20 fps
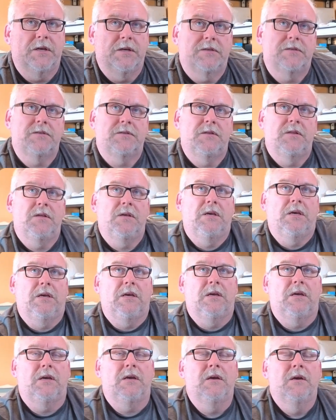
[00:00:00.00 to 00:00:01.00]
It's
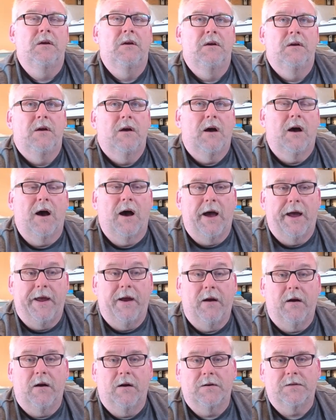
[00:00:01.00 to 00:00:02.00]
the
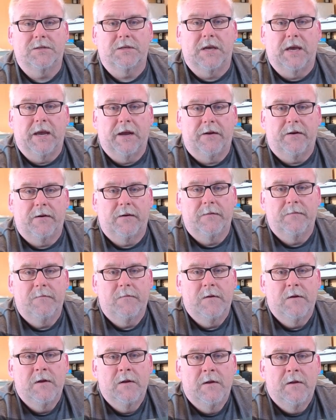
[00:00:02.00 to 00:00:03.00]
IR scanner.
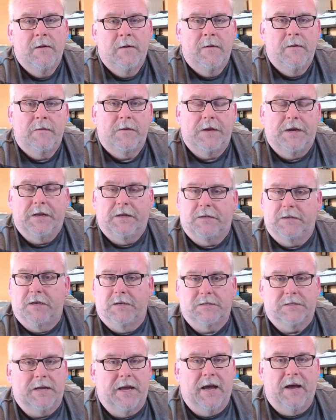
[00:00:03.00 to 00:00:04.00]
It
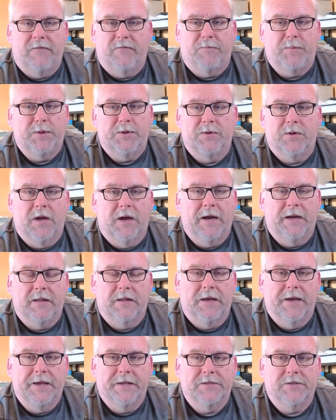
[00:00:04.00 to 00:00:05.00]
doesn't have blue line
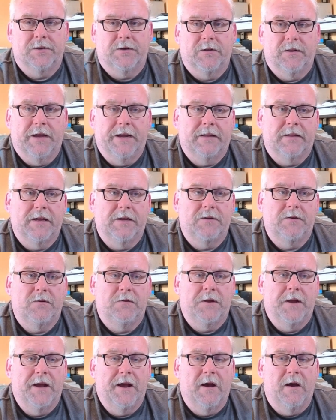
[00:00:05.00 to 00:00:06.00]
laser like they do
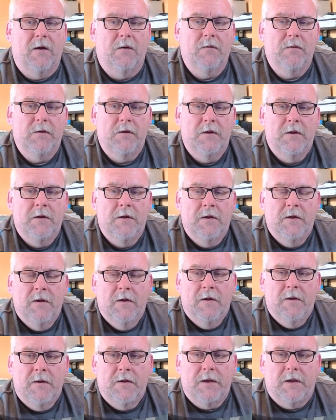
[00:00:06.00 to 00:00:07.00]
now.
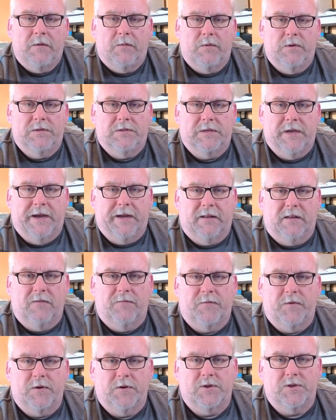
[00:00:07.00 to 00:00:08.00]
It was like the
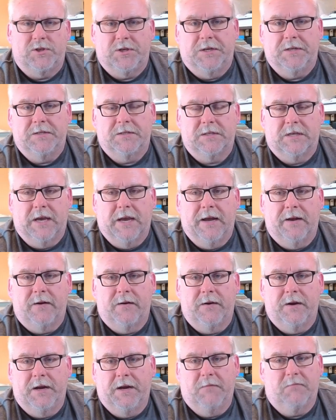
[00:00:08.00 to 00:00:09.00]
first gen
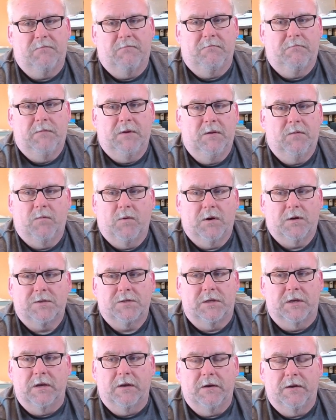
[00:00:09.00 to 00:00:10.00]
scanner. It
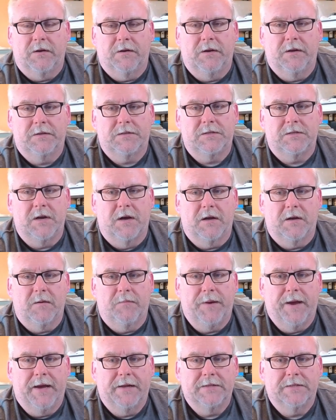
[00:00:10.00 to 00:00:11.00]
works good. It's not a
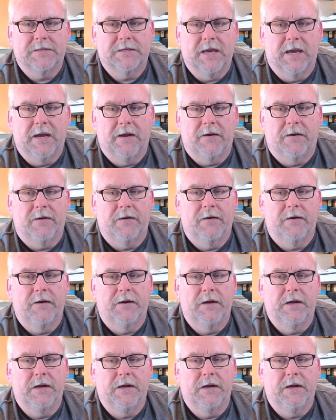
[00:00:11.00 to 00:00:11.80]
bad scanner.